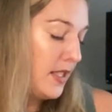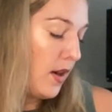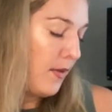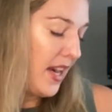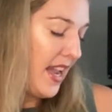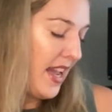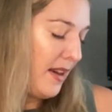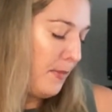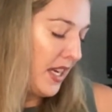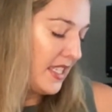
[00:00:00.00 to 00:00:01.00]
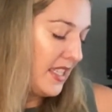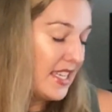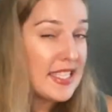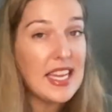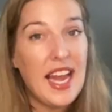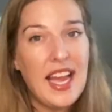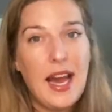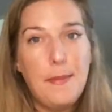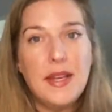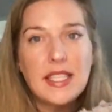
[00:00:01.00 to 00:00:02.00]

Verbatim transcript: So I went ahead and picked this guy up.